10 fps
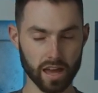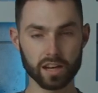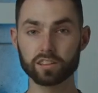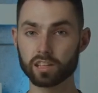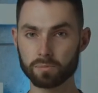
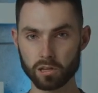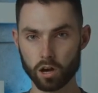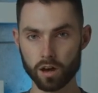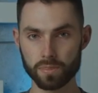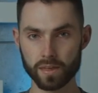Anything
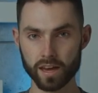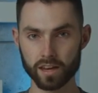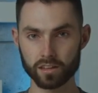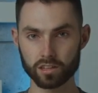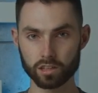beyond
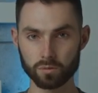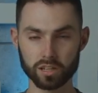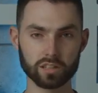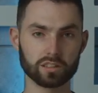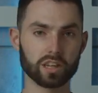that, you
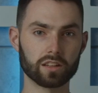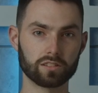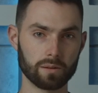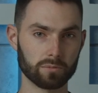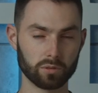would need to get
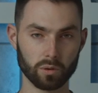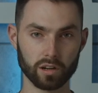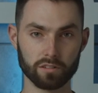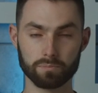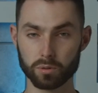some
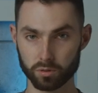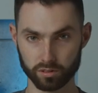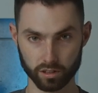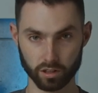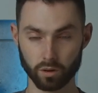sort of
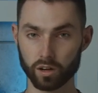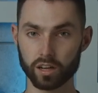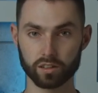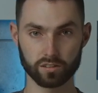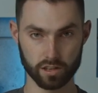booster
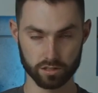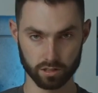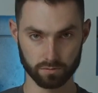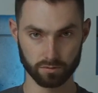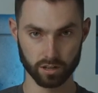or
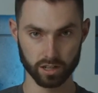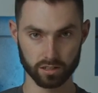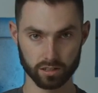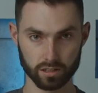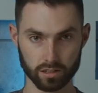extension for it.
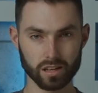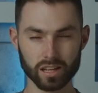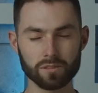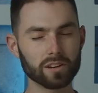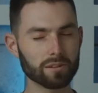
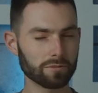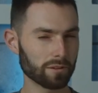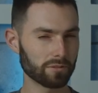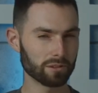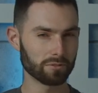And even at
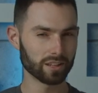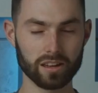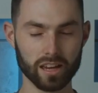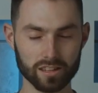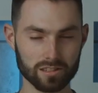50
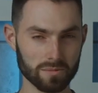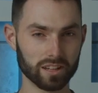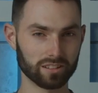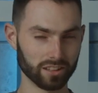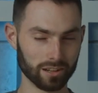feet,
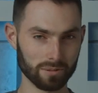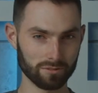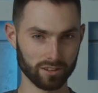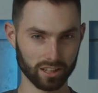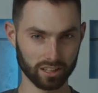HDMI is a little
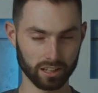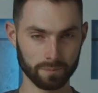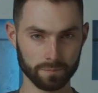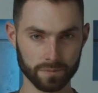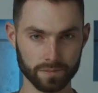bit
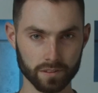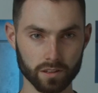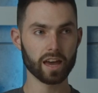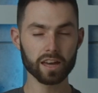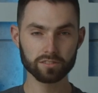finicky.
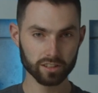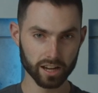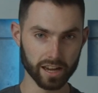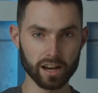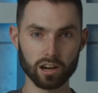
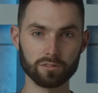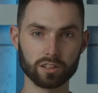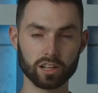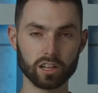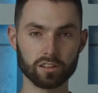SDI,
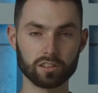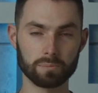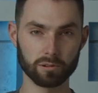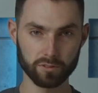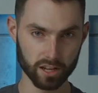however, is
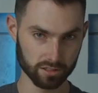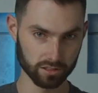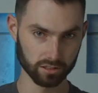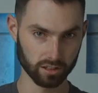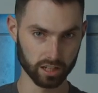a
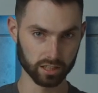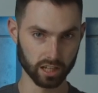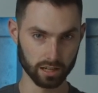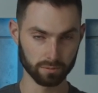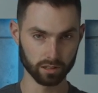professional
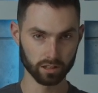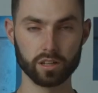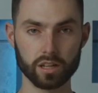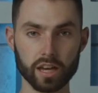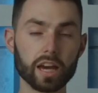grade cable.
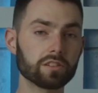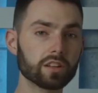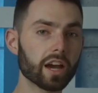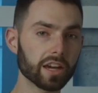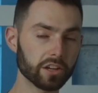
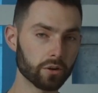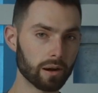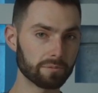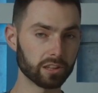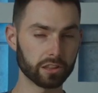SDI can go
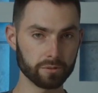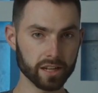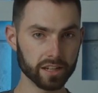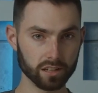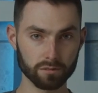up to
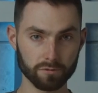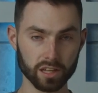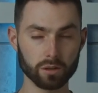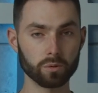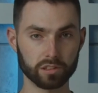300
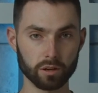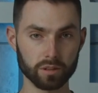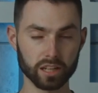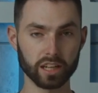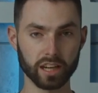feet
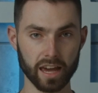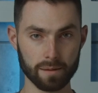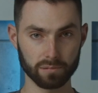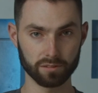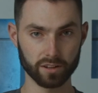without needing an
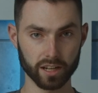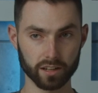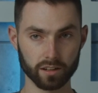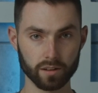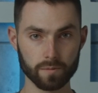amplifier.